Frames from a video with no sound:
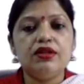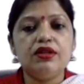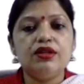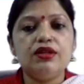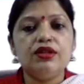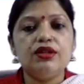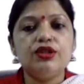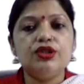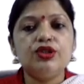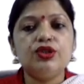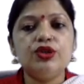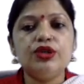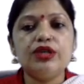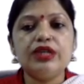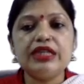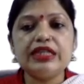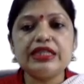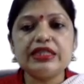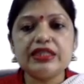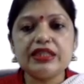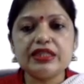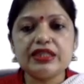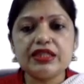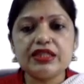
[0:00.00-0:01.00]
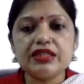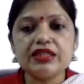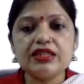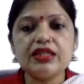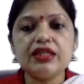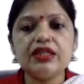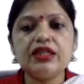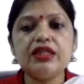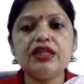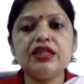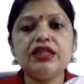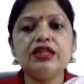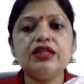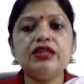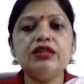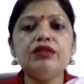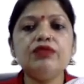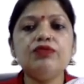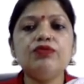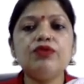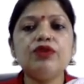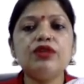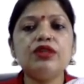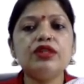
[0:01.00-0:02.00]
So it is necessary
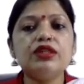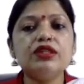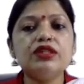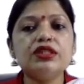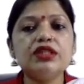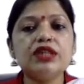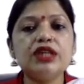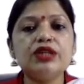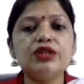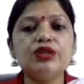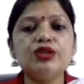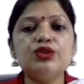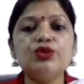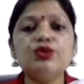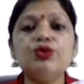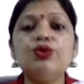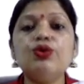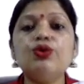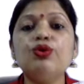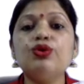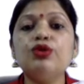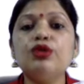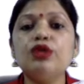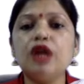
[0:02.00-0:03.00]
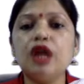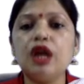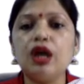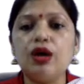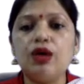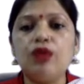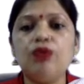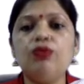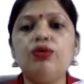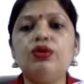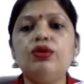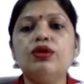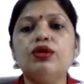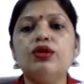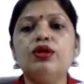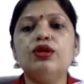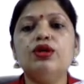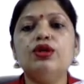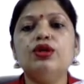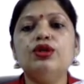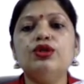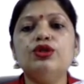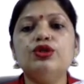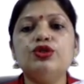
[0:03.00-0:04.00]
for the sun to go down
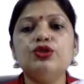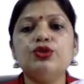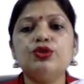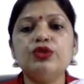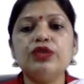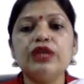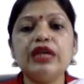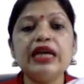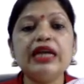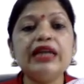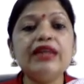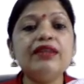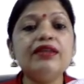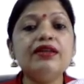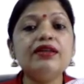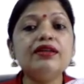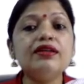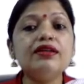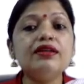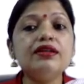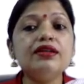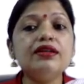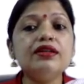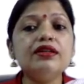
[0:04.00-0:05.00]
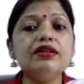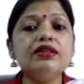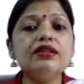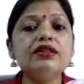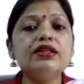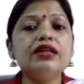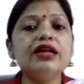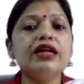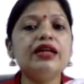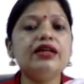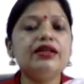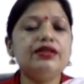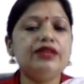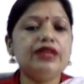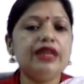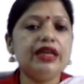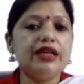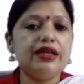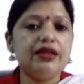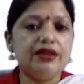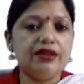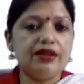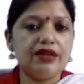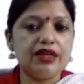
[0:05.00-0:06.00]
so that the earth can
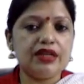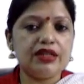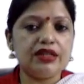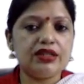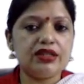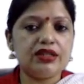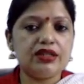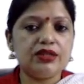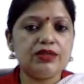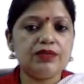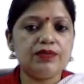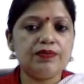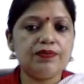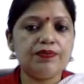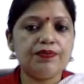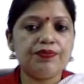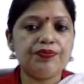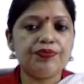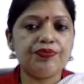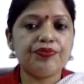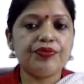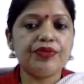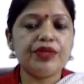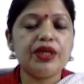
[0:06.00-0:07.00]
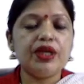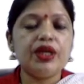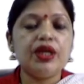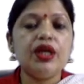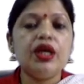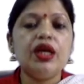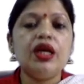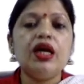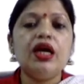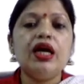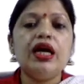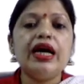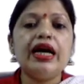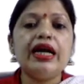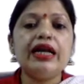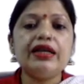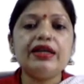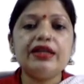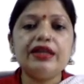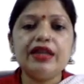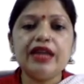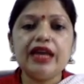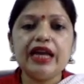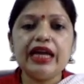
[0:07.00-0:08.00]
take rest.
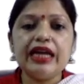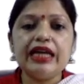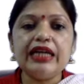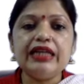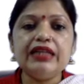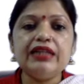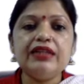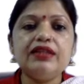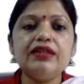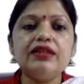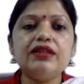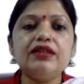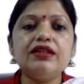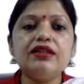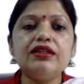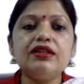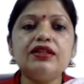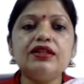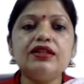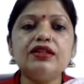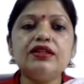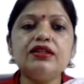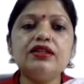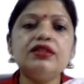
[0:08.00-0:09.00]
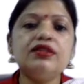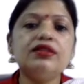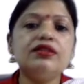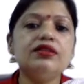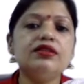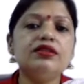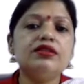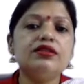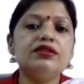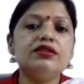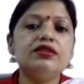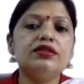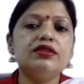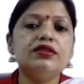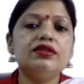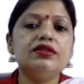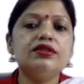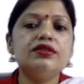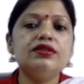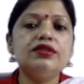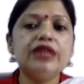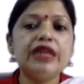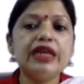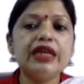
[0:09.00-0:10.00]
At night, the earth
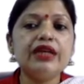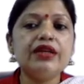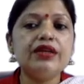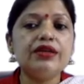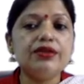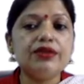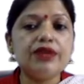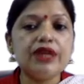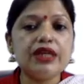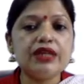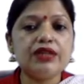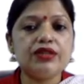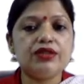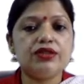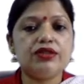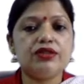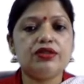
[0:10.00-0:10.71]
take rest